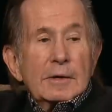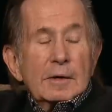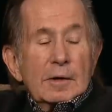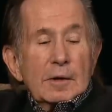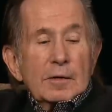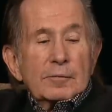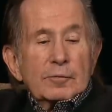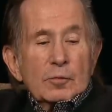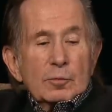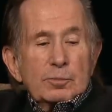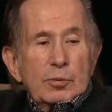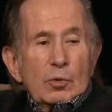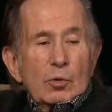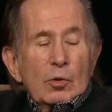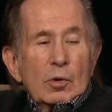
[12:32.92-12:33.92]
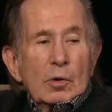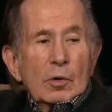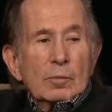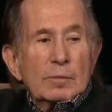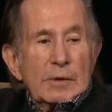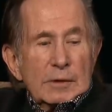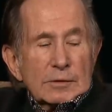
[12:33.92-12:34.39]
God for Paul
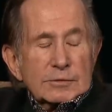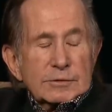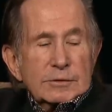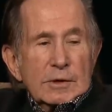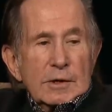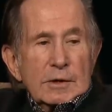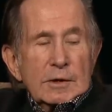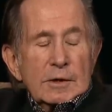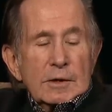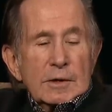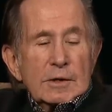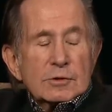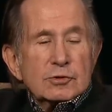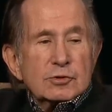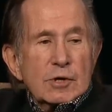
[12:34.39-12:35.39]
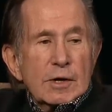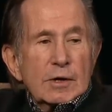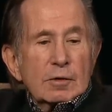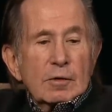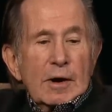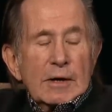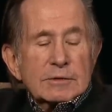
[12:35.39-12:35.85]
Milstein and his
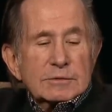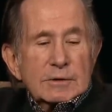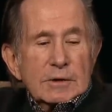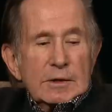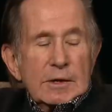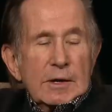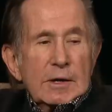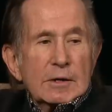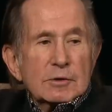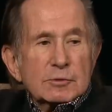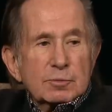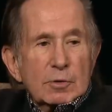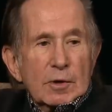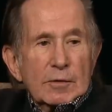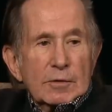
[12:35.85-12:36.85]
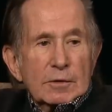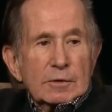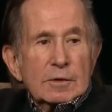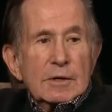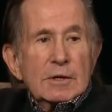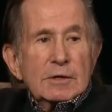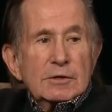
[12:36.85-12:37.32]
generosity and his
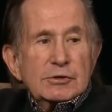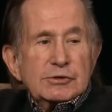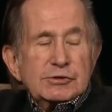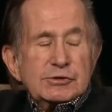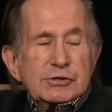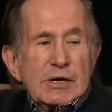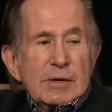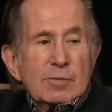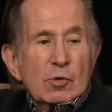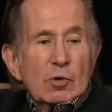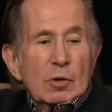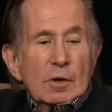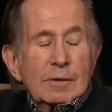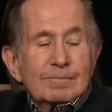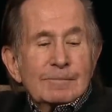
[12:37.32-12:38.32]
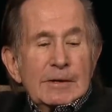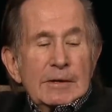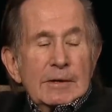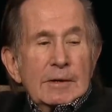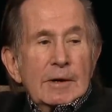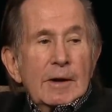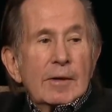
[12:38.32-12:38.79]
brother Seymour
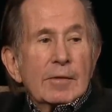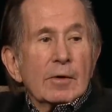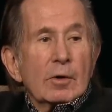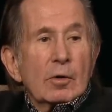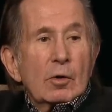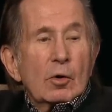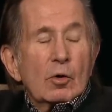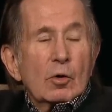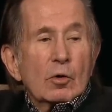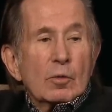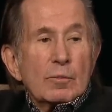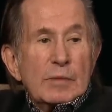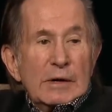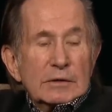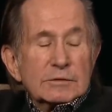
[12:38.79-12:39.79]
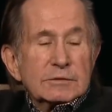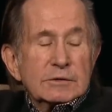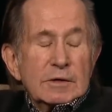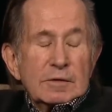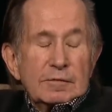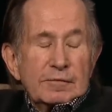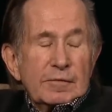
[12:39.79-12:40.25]
and the whole
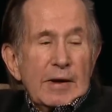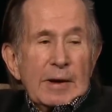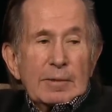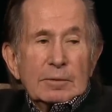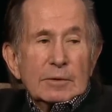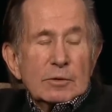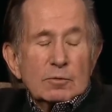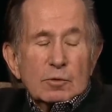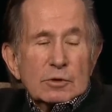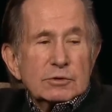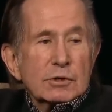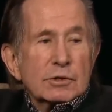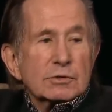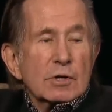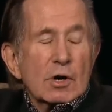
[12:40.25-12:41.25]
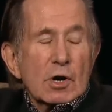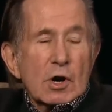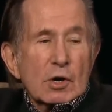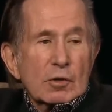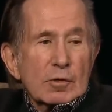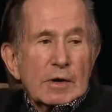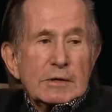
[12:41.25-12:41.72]
Milstein family, which is
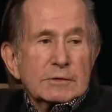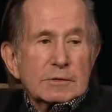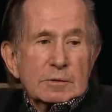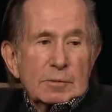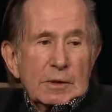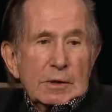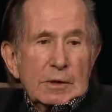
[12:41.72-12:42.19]
great to me.